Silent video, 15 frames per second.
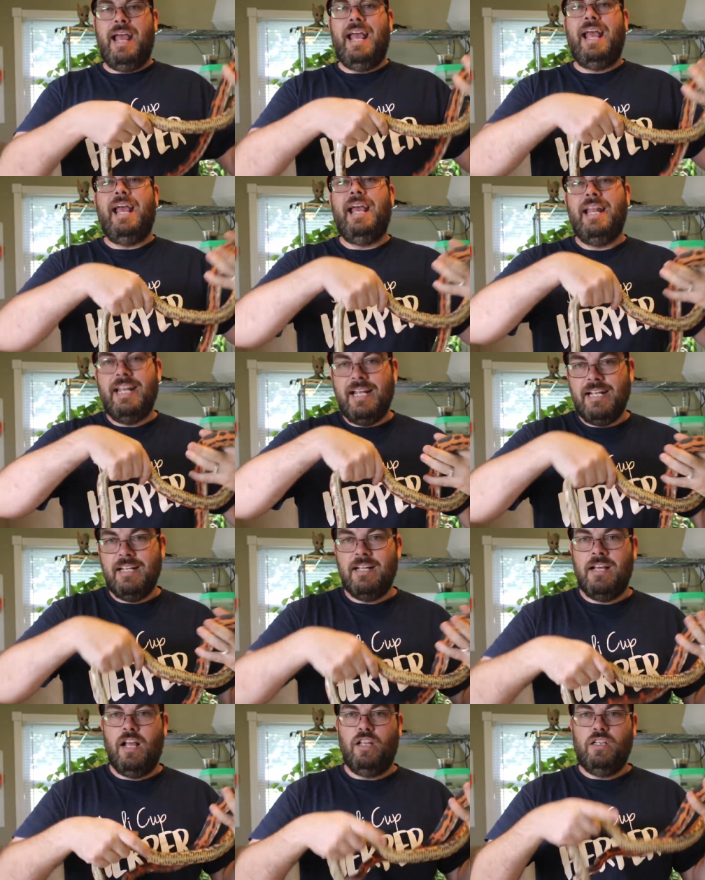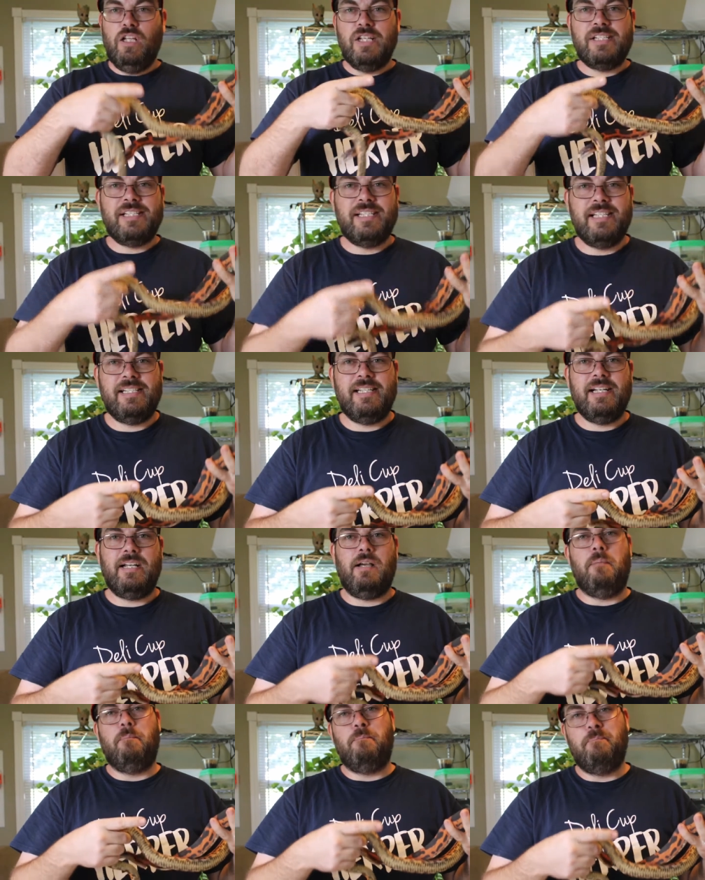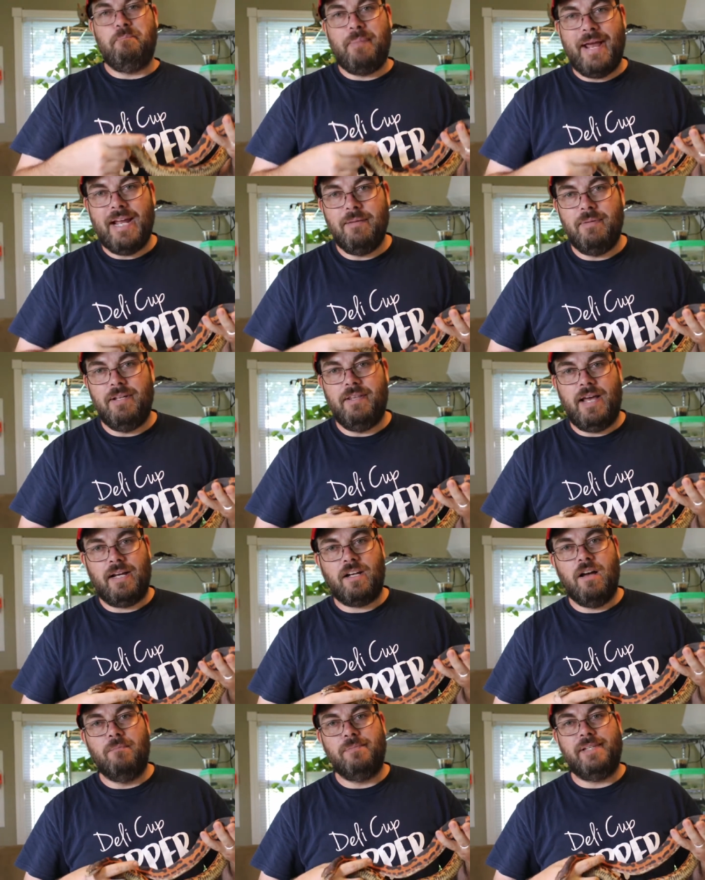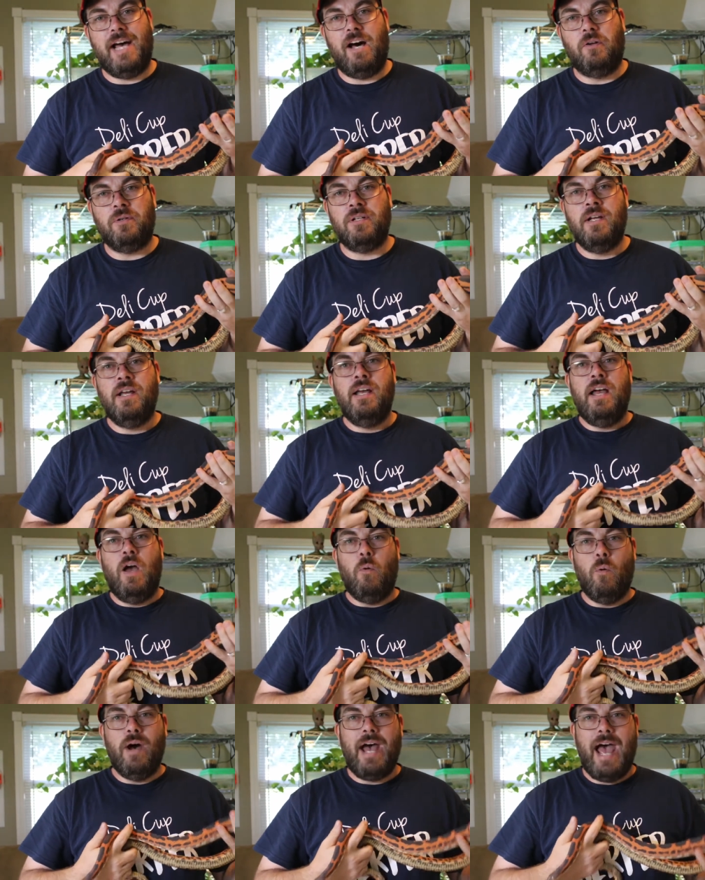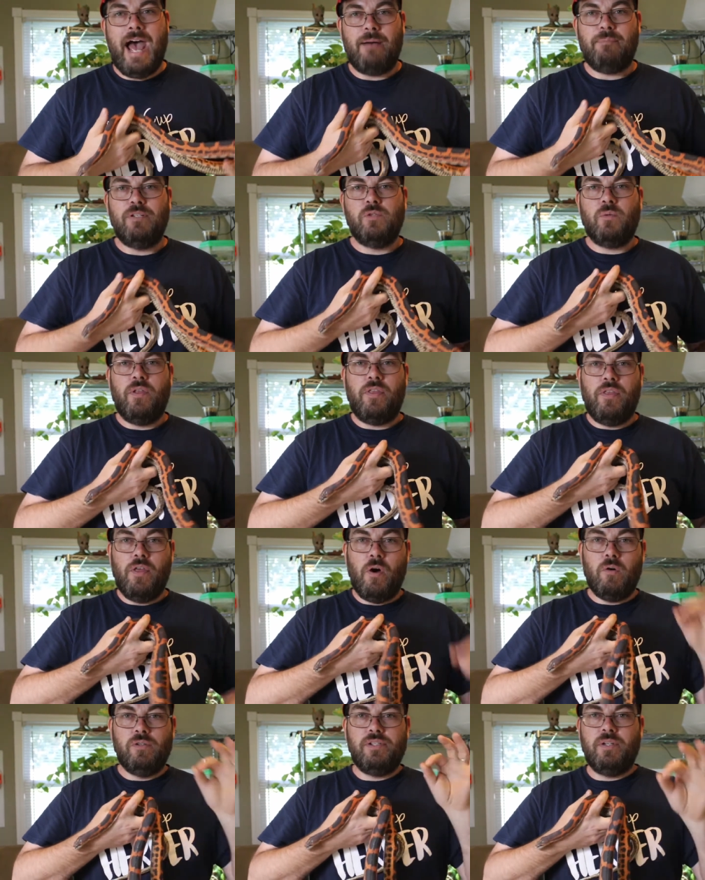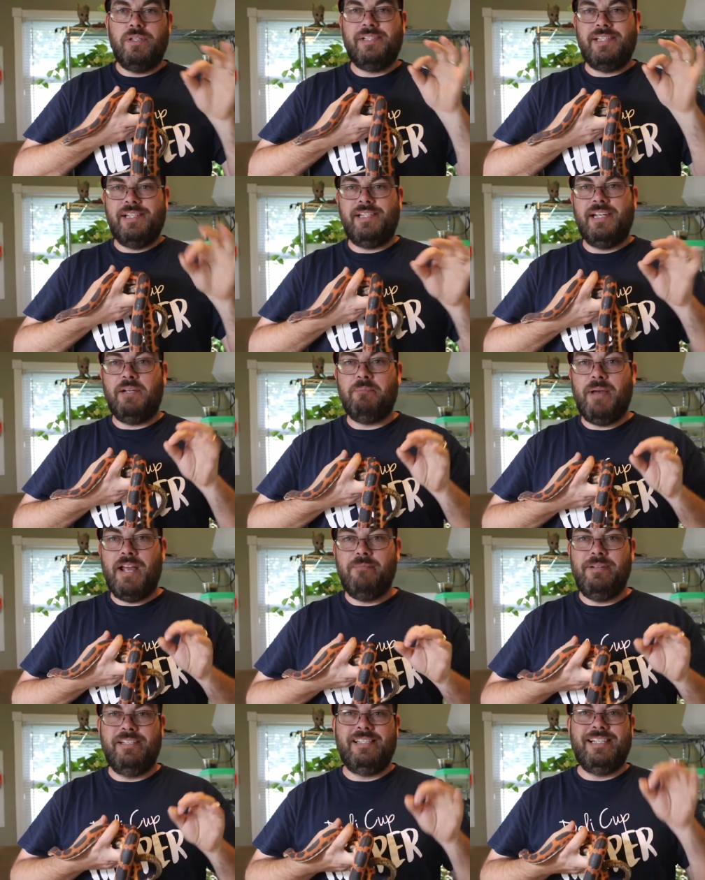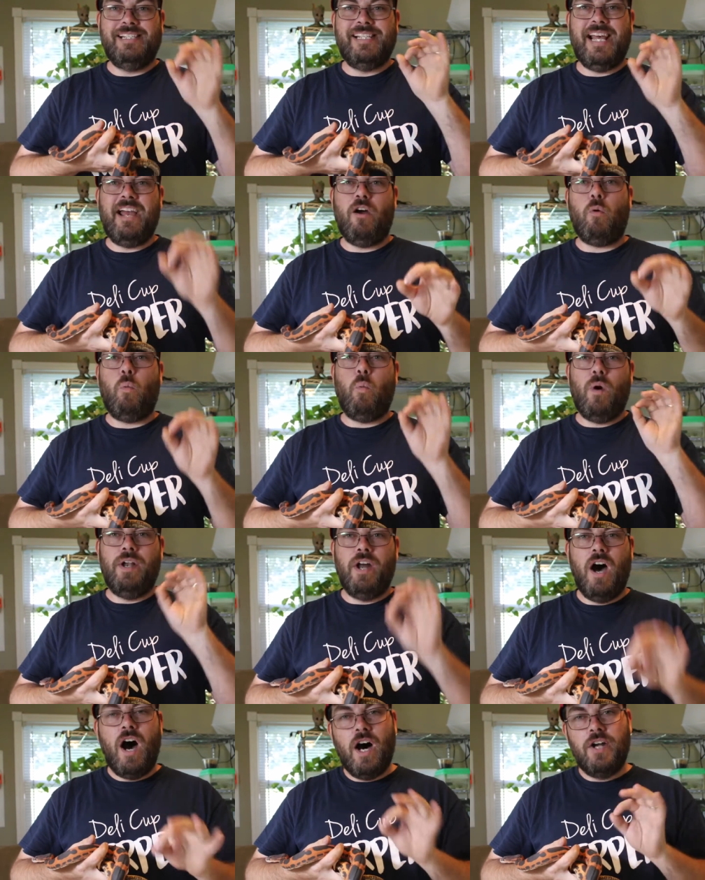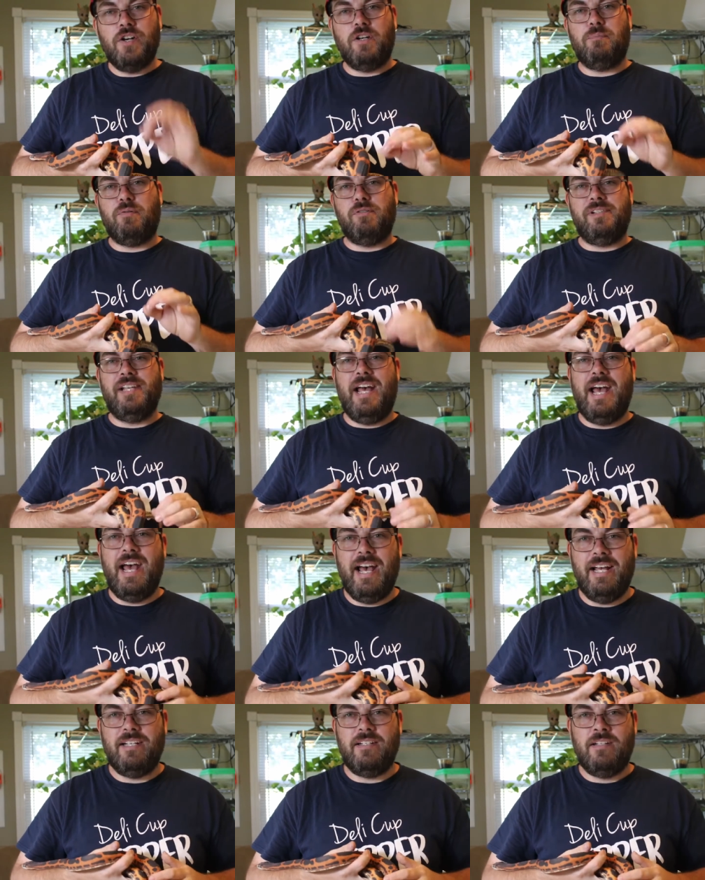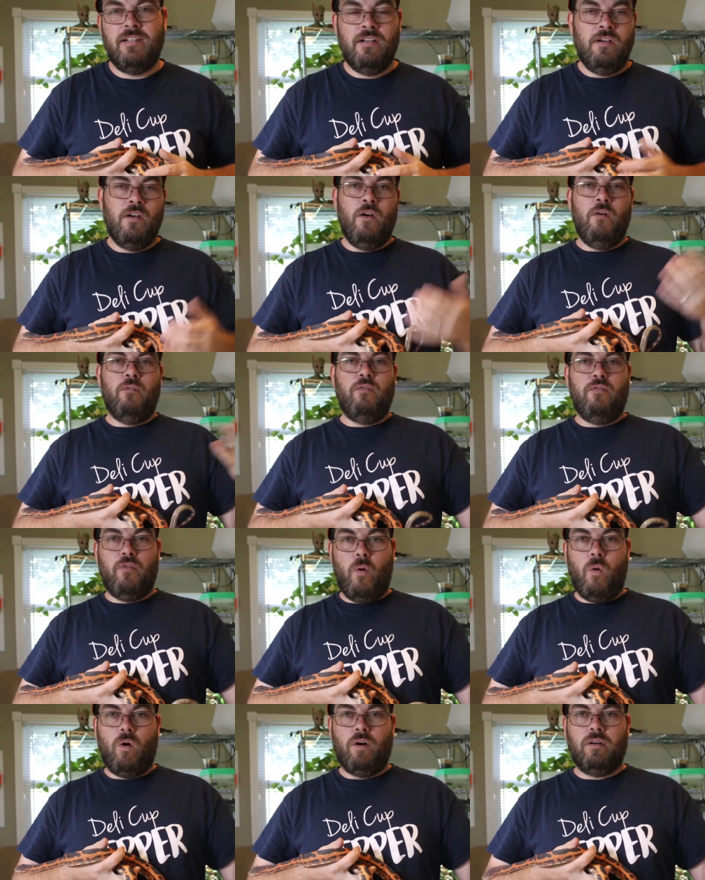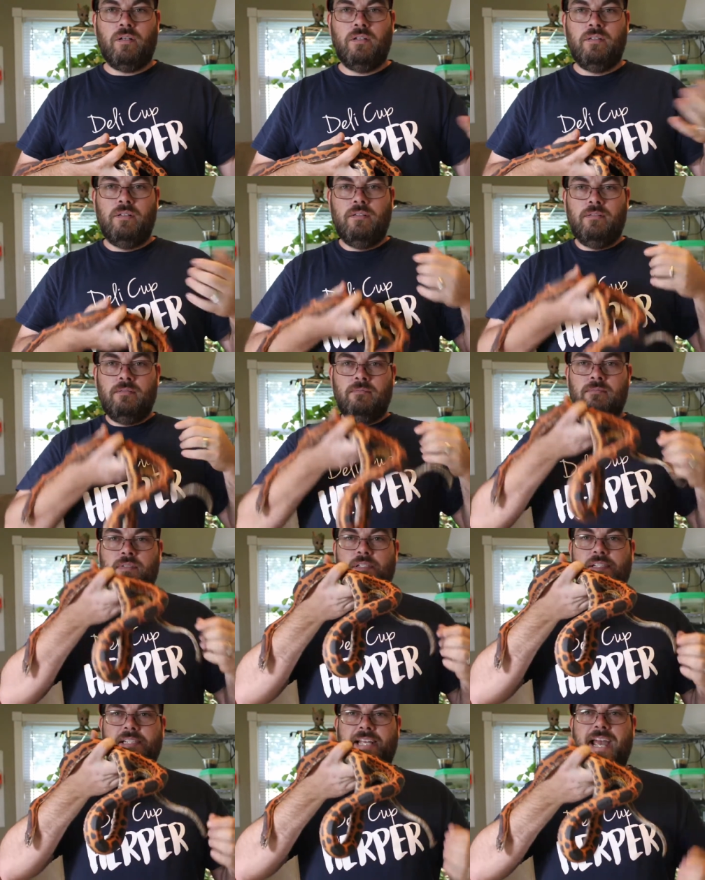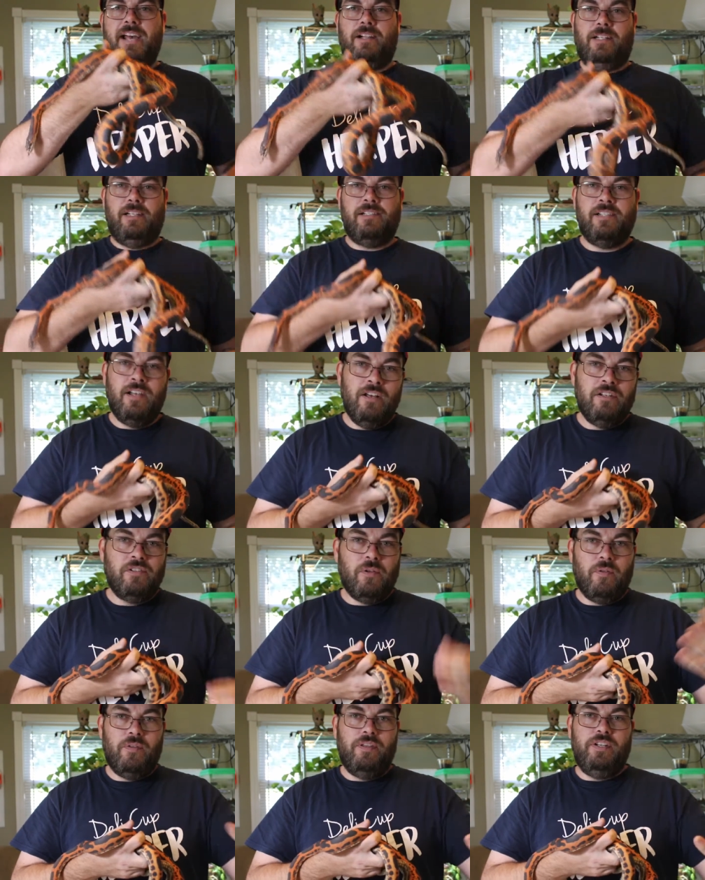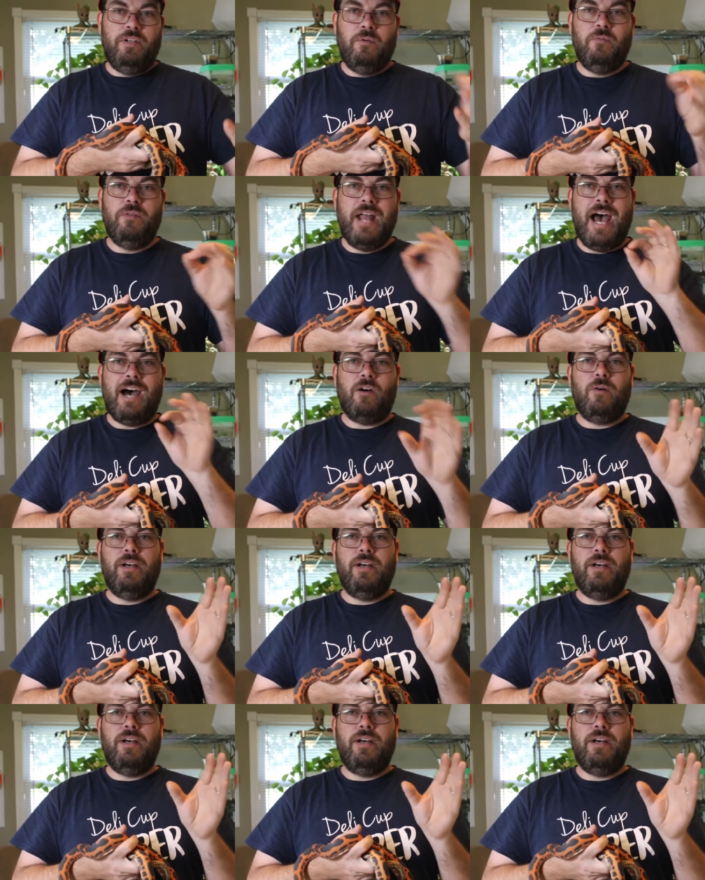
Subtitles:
any leucistic baby that comes out. And what happens with those leucistic babies is they are 100% het for scaleless. So you now